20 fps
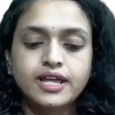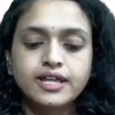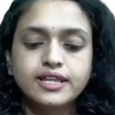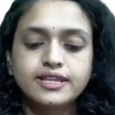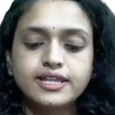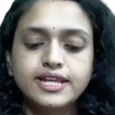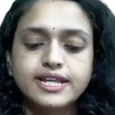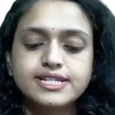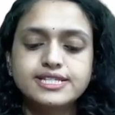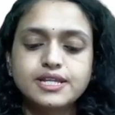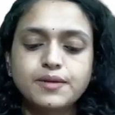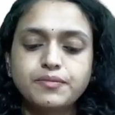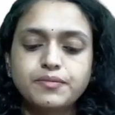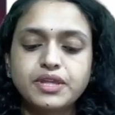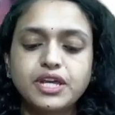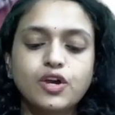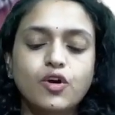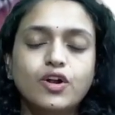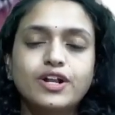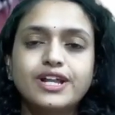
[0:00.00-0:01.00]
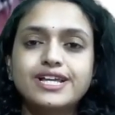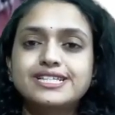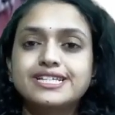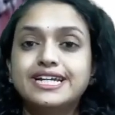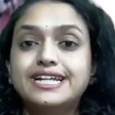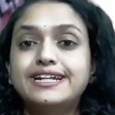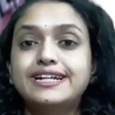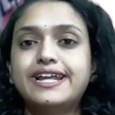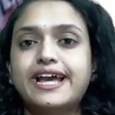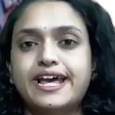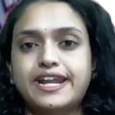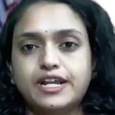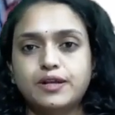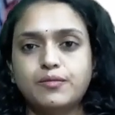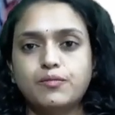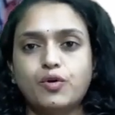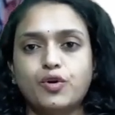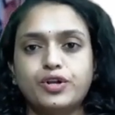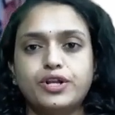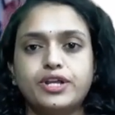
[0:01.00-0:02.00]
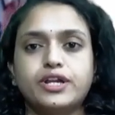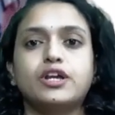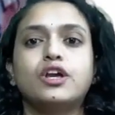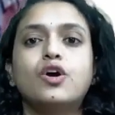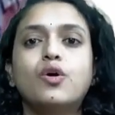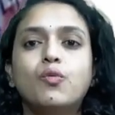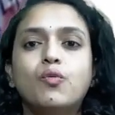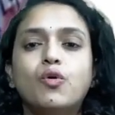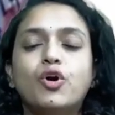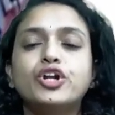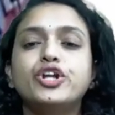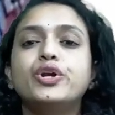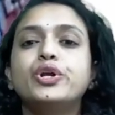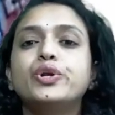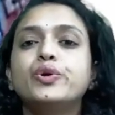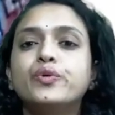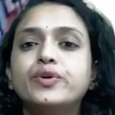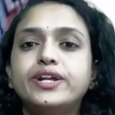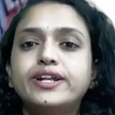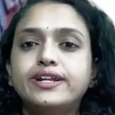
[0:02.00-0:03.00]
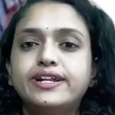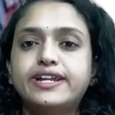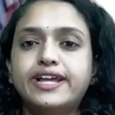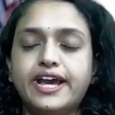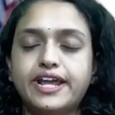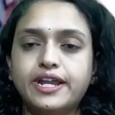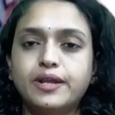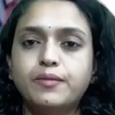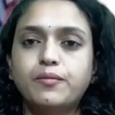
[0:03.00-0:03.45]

There is something called as indirect bonding. What you do in indirect